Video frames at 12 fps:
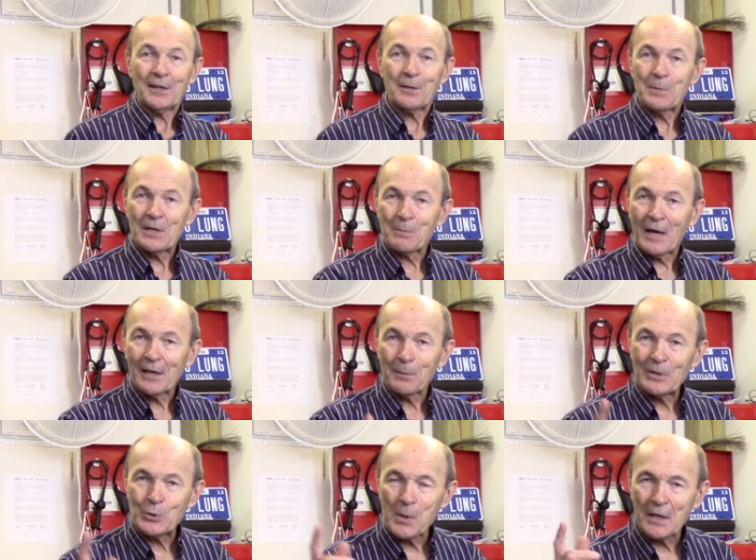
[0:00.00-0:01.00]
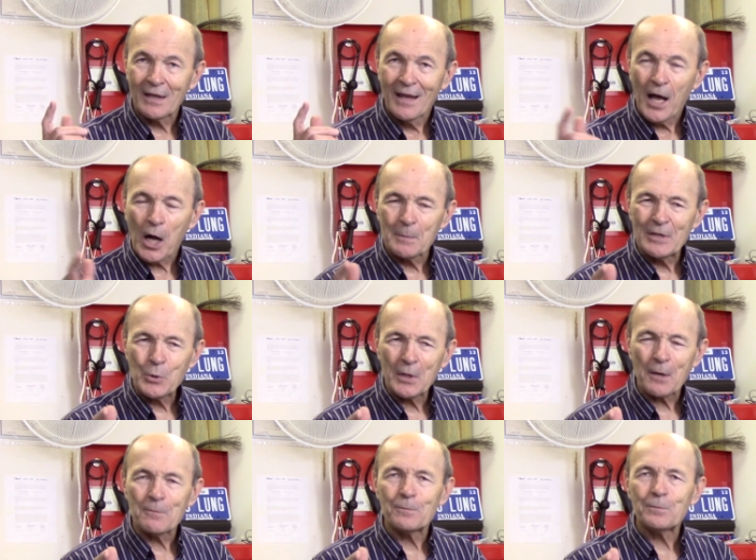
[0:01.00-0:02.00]
they'll be my, I'll be doing I'll be
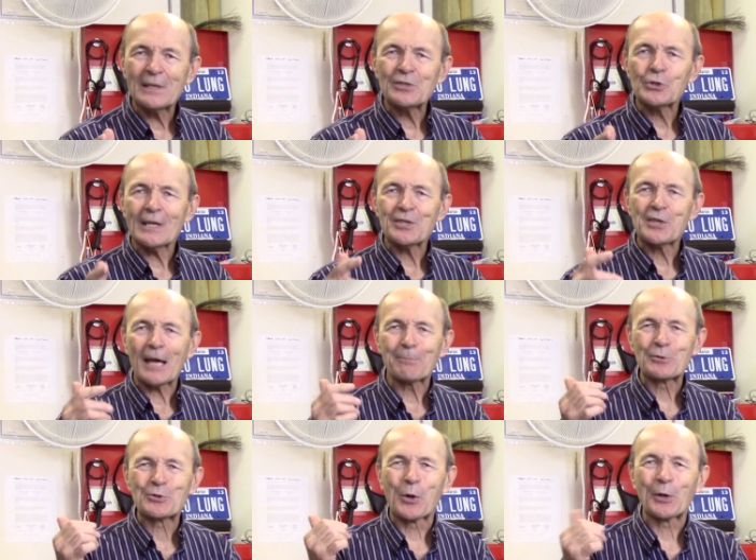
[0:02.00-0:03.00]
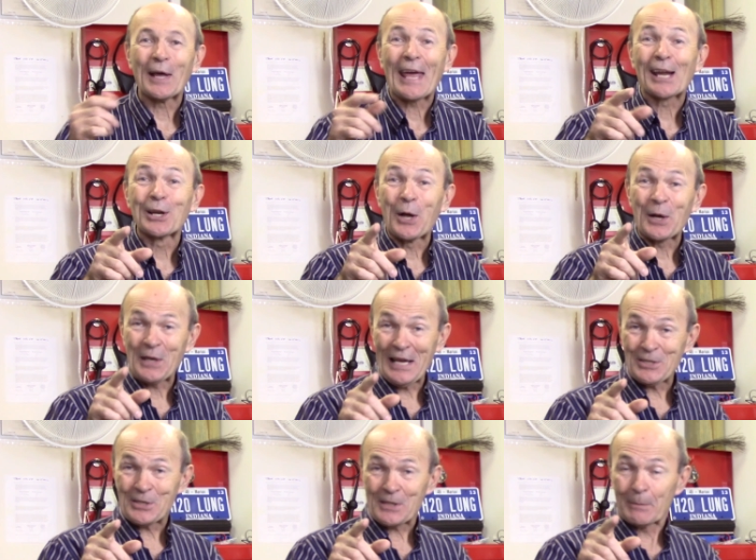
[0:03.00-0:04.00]
doing a vintage episode on analog gauges.